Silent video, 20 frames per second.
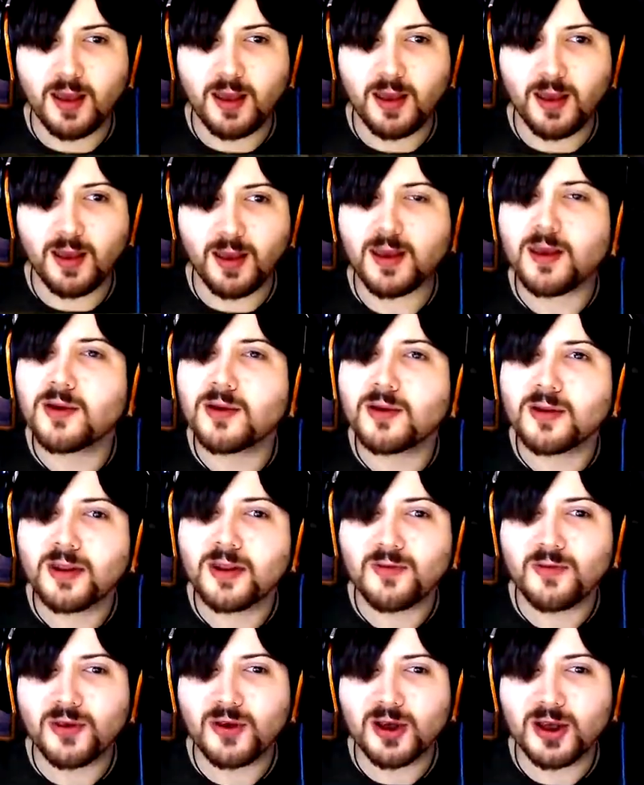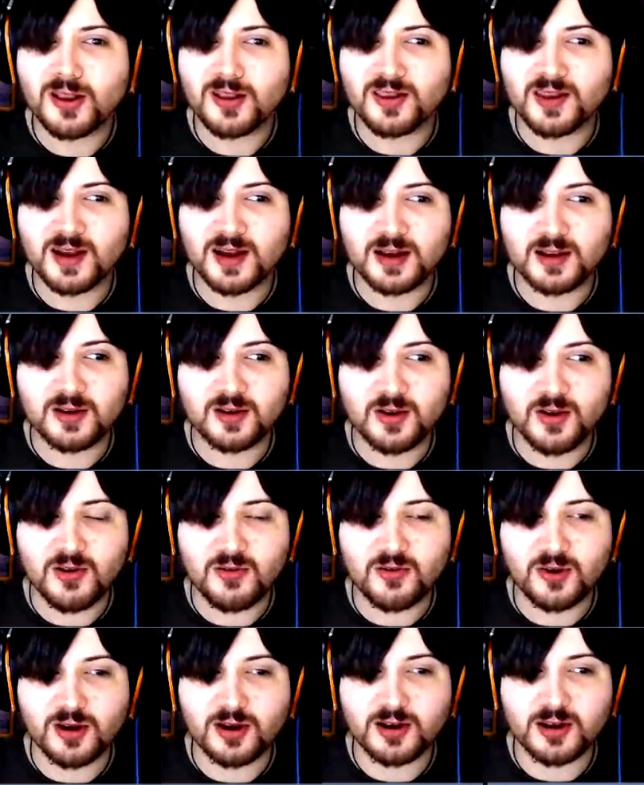I could have got entirely
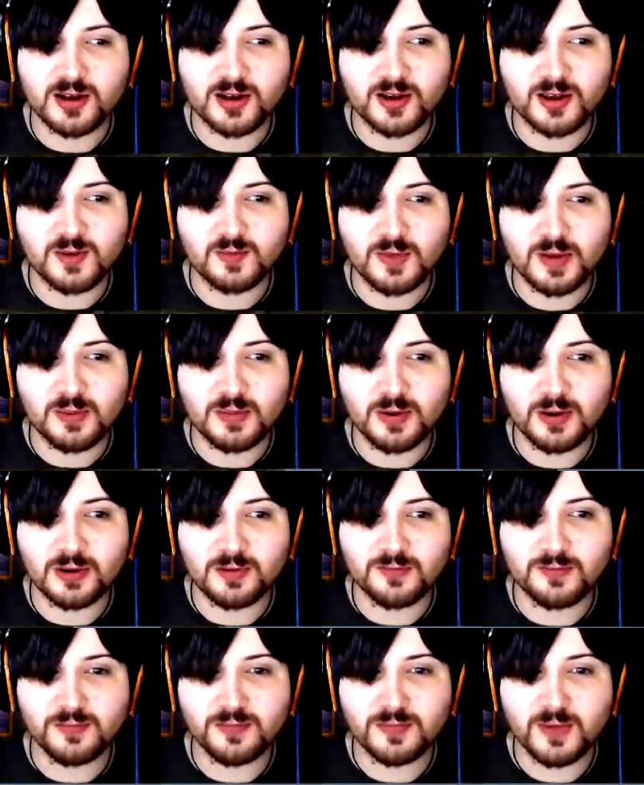turned round and lost my boat.